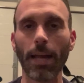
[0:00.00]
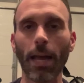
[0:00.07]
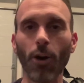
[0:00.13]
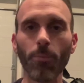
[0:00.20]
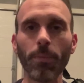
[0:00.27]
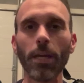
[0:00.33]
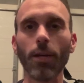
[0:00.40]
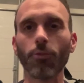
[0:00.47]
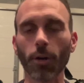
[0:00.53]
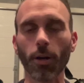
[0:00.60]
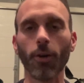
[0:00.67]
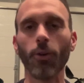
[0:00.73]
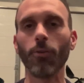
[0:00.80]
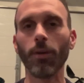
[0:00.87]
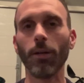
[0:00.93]
Help me
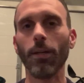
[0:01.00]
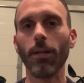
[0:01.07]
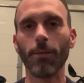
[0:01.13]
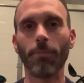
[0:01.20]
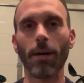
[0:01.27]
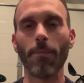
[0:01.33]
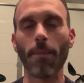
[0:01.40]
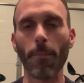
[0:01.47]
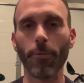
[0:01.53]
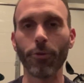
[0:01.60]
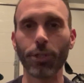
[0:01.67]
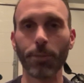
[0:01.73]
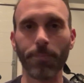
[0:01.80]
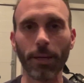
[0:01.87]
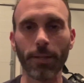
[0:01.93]
grow my
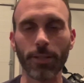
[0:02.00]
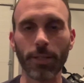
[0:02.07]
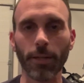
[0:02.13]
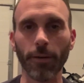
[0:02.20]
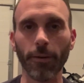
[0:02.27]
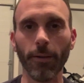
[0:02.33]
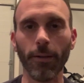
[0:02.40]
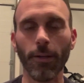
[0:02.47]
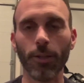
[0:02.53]
membership base here